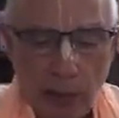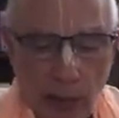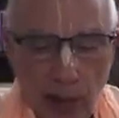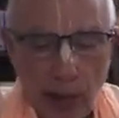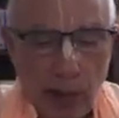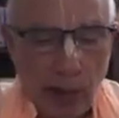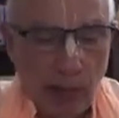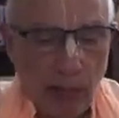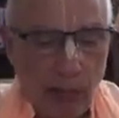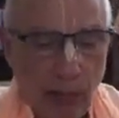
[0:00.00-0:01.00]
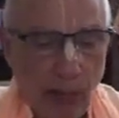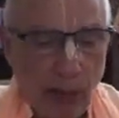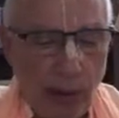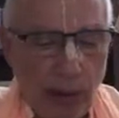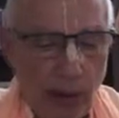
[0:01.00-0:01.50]
loving service they
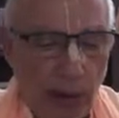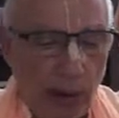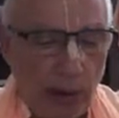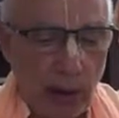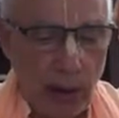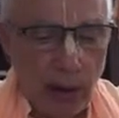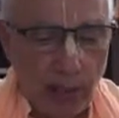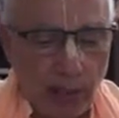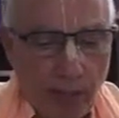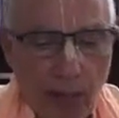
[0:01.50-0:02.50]
render unto him.